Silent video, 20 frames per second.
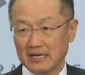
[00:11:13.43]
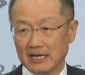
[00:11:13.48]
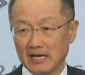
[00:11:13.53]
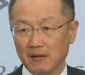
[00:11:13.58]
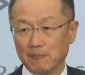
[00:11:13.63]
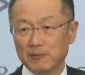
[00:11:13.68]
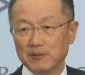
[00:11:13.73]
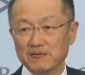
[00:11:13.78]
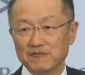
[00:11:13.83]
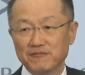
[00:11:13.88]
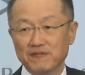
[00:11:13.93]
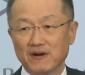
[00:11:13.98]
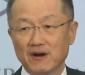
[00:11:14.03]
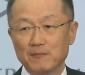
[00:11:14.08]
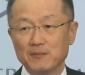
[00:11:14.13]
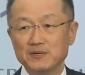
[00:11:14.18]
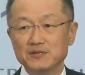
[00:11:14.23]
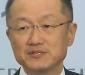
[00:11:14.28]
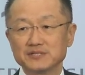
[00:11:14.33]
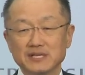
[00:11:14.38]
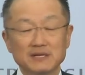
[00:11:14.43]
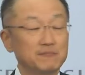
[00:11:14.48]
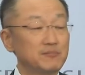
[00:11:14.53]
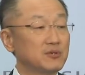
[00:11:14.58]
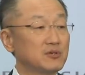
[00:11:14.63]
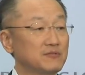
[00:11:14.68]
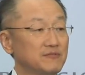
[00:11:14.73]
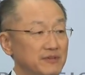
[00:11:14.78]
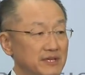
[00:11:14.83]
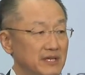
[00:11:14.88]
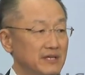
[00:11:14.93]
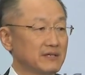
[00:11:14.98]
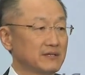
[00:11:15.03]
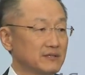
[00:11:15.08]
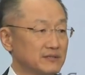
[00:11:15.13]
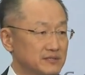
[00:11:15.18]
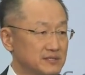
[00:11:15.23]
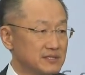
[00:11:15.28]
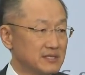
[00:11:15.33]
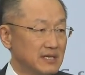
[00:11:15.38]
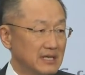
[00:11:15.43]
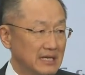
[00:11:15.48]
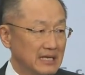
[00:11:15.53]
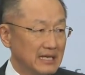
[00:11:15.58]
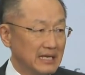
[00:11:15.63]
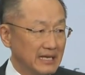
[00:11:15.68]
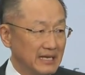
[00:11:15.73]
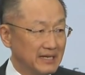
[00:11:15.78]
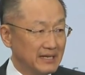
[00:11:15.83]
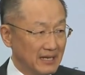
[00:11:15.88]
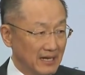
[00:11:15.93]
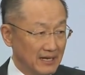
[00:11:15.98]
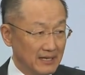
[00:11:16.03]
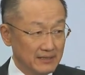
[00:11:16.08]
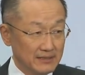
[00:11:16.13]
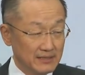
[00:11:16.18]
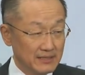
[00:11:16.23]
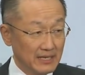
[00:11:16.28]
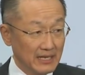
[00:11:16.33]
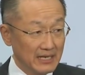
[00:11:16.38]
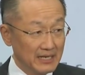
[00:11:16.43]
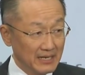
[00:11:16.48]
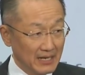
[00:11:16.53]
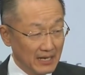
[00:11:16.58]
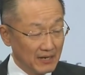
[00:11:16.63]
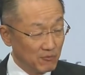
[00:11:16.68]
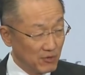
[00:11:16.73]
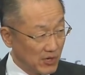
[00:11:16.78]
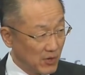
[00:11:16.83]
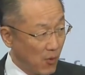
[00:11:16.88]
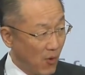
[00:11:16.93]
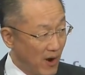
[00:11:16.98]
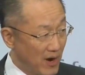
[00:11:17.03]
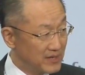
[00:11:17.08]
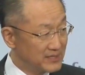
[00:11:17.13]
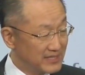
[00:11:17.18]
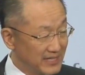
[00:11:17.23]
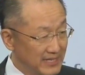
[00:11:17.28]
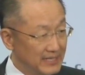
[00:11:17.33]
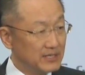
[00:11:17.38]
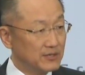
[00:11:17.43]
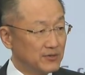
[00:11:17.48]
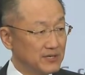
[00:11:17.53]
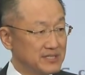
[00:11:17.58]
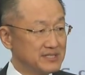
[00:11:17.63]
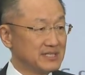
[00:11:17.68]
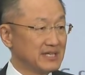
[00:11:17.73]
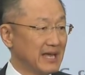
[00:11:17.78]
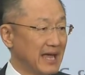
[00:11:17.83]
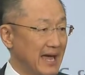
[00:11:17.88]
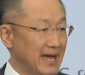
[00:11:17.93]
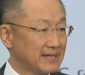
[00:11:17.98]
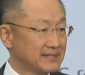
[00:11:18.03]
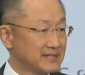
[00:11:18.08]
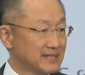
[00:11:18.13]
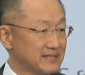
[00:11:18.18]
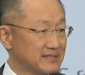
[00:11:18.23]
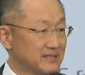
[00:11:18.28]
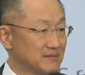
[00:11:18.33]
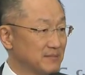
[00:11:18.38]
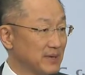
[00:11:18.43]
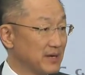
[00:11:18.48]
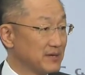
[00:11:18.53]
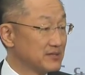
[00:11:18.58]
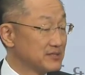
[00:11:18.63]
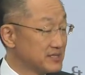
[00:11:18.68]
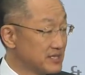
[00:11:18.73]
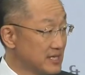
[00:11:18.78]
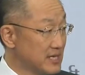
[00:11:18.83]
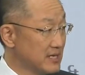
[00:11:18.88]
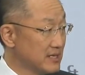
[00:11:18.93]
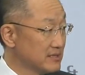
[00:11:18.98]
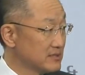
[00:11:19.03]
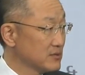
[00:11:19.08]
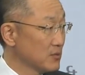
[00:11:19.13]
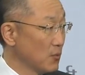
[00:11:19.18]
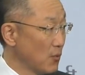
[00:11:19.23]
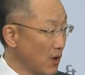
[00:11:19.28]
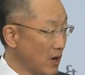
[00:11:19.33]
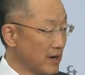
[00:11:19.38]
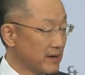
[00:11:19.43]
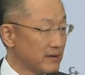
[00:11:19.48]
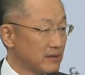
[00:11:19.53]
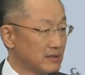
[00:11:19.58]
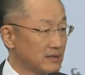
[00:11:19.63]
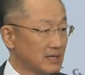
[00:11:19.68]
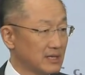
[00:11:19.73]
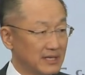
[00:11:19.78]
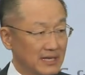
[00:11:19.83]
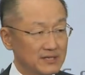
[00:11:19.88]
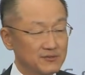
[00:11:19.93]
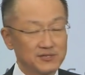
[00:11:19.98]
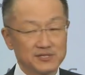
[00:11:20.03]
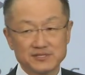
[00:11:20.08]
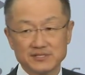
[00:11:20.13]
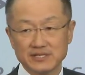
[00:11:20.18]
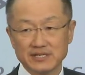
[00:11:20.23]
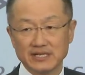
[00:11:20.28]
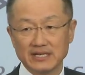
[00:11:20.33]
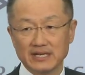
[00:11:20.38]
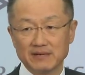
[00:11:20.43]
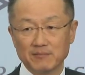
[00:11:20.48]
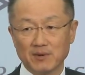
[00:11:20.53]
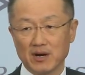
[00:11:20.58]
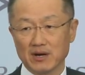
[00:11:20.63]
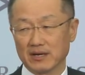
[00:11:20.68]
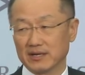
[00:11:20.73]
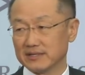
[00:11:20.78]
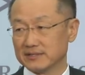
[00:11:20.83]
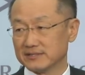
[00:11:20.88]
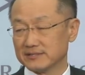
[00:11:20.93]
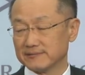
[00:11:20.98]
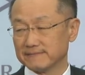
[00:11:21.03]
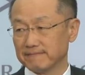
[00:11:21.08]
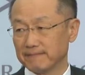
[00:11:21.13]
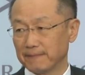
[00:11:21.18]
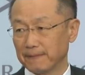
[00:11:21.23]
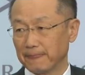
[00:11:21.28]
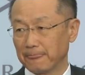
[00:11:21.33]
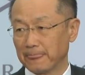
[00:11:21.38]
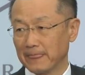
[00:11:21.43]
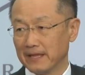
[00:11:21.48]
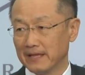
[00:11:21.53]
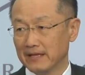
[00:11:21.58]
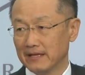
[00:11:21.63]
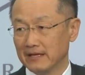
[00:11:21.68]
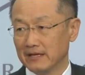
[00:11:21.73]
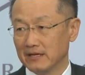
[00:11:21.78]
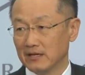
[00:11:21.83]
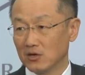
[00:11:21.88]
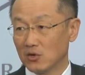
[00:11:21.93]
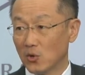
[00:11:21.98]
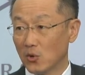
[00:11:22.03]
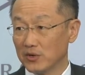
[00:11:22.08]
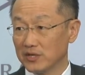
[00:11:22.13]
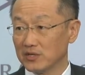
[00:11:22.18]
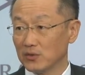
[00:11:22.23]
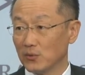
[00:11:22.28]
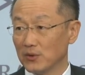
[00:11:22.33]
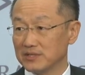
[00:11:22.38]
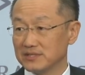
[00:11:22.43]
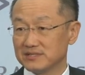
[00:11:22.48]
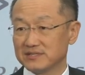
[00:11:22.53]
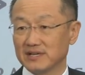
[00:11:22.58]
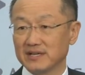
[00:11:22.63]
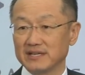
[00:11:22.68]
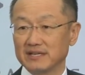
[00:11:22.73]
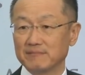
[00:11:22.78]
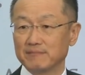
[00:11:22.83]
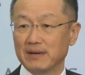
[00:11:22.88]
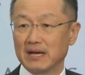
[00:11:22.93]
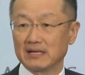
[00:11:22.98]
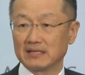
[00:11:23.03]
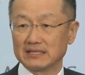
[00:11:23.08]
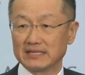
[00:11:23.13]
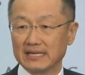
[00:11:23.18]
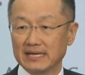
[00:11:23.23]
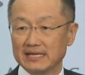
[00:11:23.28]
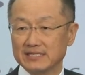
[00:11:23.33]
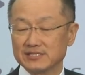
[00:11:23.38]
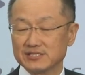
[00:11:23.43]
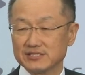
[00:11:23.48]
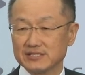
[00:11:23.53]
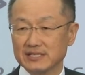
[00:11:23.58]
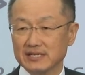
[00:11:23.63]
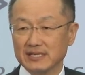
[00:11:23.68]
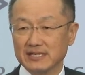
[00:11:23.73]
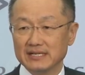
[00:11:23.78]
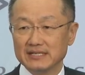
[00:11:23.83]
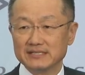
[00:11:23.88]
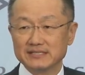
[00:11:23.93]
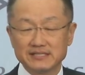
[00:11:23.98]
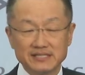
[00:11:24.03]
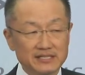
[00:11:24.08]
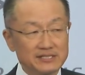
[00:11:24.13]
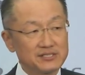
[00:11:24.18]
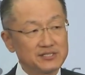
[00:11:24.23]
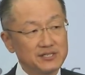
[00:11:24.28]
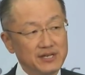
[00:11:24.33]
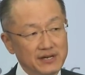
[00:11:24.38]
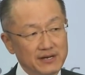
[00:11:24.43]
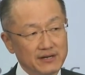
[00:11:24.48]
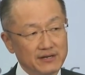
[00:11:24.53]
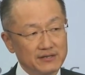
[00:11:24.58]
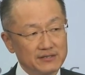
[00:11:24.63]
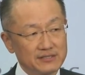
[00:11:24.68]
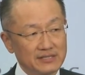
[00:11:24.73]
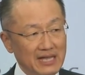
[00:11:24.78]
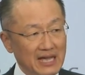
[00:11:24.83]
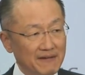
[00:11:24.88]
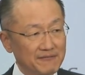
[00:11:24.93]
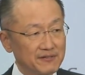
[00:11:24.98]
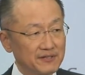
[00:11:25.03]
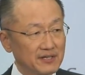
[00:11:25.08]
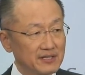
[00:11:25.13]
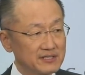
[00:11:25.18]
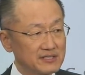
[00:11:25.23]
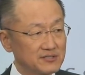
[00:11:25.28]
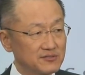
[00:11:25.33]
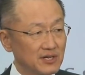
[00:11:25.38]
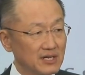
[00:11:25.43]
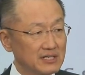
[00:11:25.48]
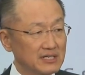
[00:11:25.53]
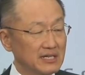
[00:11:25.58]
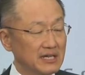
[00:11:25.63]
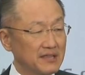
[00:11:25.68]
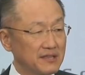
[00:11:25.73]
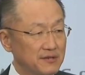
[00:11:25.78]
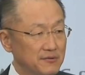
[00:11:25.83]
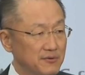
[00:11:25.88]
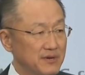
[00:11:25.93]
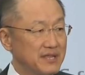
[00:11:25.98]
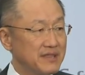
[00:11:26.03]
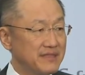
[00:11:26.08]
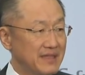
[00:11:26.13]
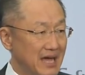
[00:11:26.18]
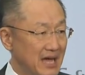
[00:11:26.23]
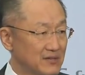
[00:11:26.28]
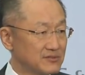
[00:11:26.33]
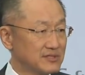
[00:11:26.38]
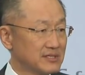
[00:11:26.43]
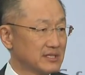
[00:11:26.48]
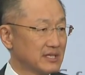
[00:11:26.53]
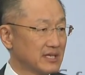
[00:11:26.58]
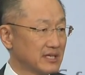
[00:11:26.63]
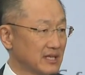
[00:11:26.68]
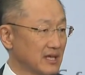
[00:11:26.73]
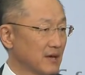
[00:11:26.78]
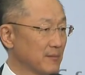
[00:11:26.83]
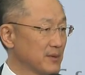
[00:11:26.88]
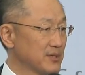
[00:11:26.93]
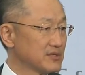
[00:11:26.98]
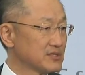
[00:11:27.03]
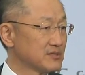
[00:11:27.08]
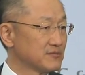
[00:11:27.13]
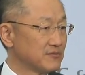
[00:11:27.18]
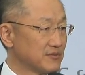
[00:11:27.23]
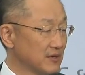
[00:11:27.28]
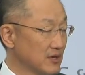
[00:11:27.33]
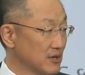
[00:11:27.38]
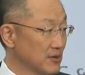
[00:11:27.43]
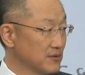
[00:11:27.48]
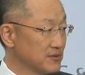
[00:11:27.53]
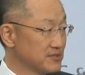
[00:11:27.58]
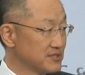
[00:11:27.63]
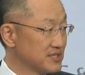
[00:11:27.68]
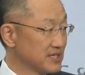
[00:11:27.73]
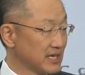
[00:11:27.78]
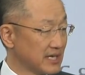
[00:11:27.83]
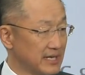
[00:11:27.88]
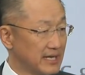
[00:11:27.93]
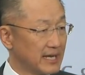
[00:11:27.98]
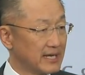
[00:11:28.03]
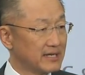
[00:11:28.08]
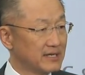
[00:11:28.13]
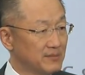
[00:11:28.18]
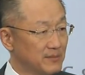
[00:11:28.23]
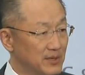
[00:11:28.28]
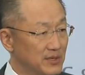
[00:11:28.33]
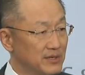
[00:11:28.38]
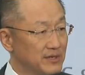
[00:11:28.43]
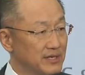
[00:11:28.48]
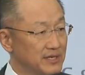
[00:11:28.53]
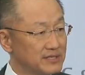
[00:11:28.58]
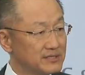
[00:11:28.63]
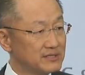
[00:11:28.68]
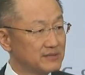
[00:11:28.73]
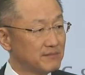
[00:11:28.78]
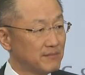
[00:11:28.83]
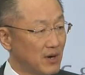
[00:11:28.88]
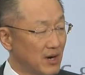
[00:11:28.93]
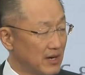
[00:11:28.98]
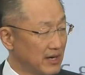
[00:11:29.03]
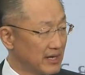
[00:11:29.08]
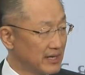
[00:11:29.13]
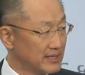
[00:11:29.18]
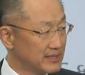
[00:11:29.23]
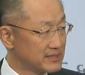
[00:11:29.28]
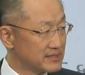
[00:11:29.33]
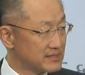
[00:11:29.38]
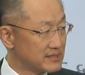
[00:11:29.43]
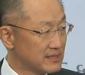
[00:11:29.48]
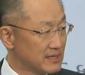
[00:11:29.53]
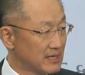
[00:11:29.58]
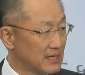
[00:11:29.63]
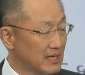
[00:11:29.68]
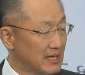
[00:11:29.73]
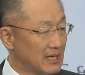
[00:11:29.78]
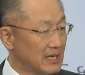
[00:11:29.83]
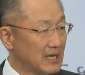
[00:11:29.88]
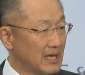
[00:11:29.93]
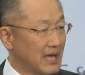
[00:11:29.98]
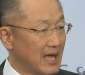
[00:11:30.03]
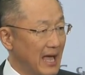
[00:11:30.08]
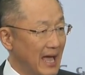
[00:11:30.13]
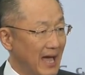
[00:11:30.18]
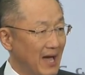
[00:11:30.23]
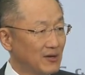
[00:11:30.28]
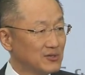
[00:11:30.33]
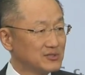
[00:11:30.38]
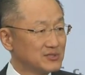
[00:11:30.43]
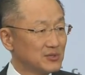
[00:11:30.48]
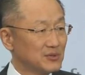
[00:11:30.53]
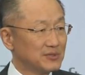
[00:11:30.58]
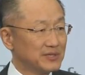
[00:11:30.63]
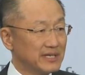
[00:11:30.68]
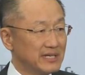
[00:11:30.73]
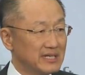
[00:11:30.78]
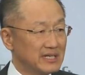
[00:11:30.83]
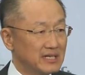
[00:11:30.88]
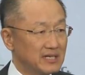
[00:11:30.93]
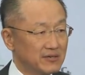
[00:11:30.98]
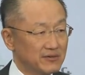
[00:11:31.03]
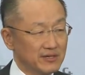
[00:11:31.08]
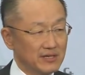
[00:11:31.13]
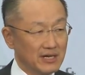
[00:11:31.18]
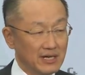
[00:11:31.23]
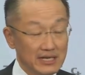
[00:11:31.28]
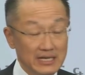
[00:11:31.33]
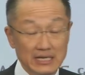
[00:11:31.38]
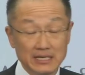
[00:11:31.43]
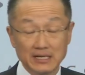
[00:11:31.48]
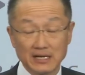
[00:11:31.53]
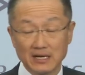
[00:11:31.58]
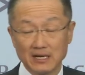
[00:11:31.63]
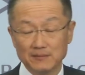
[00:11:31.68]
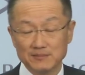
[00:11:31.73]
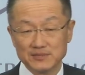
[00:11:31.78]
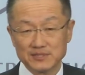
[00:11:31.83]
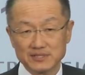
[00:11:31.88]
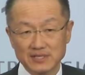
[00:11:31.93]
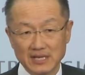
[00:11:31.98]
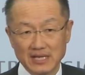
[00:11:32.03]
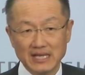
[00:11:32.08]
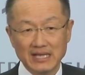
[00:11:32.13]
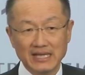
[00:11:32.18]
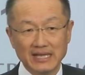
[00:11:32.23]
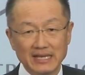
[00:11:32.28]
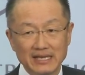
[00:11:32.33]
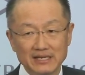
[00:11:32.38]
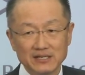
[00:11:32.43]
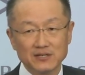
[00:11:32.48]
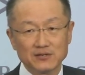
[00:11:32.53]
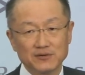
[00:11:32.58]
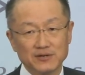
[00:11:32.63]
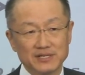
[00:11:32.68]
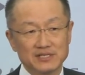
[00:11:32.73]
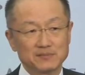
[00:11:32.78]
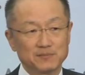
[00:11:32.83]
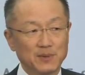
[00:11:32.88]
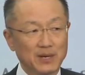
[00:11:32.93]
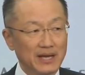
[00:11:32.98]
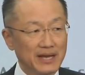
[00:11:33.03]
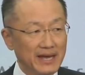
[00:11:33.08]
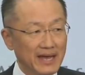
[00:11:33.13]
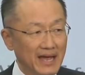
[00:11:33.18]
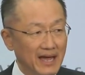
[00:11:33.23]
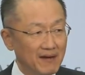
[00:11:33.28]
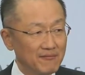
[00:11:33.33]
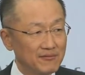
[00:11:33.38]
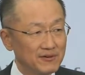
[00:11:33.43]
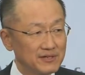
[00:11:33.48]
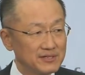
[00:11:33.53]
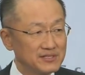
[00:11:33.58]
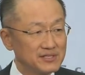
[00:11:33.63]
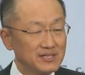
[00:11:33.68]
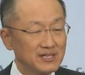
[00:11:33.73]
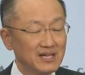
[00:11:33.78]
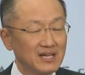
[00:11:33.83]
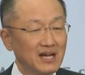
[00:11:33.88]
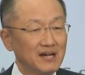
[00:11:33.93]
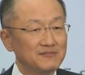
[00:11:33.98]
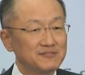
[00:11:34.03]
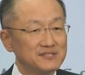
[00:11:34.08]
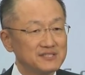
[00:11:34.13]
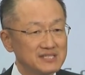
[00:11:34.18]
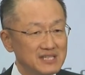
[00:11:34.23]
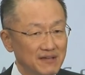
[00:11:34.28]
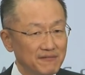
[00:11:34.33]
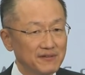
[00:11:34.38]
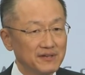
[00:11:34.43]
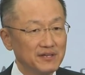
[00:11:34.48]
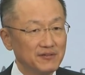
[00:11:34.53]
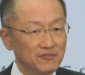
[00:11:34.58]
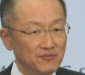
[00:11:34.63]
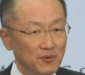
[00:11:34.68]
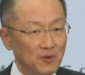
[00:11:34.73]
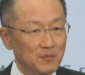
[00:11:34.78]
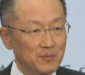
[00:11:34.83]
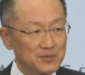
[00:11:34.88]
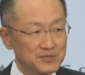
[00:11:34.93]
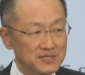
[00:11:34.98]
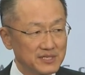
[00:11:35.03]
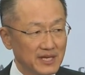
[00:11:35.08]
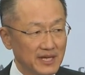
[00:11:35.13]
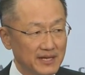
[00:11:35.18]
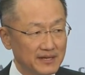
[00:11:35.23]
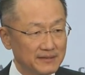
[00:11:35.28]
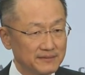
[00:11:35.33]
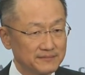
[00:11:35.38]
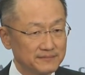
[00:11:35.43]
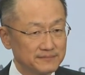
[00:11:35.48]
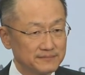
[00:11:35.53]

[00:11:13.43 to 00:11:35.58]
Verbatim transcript: Helping farmers improve yields It, uh, it requires increasing access to better seeds, water, electricity, and markets. According to one study in Bangladesh, six years after constructing three thousand kilometers of roads to connect communities to markets, household inc incomes increased by an average of seventy-four percent.